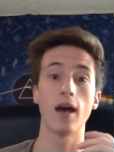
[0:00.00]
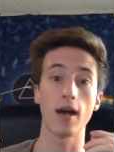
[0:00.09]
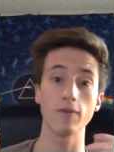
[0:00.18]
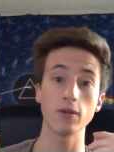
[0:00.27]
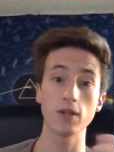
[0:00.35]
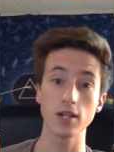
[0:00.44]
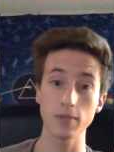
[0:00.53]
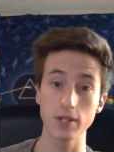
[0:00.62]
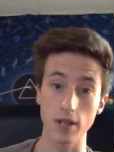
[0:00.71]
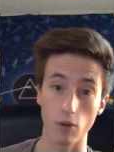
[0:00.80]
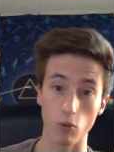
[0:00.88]

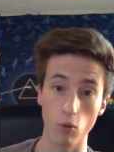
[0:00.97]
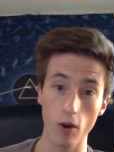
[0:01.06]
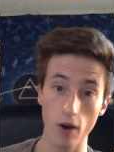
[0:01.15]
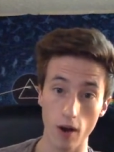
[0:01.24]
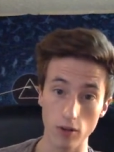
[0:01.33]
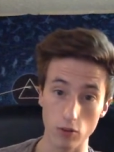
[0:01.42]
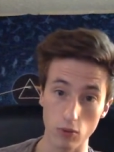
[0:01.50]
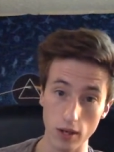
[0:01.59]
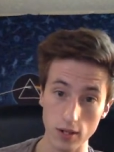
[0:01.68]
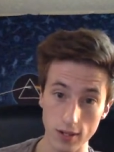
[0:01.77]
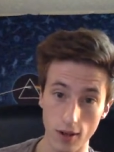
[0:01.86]
Advertisements that are run
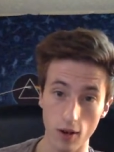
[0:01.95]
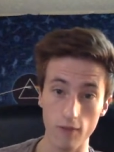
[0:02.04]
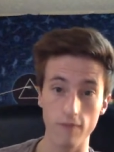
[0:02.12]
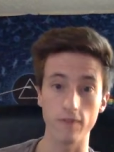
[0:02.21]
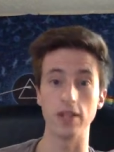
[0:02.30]
directly on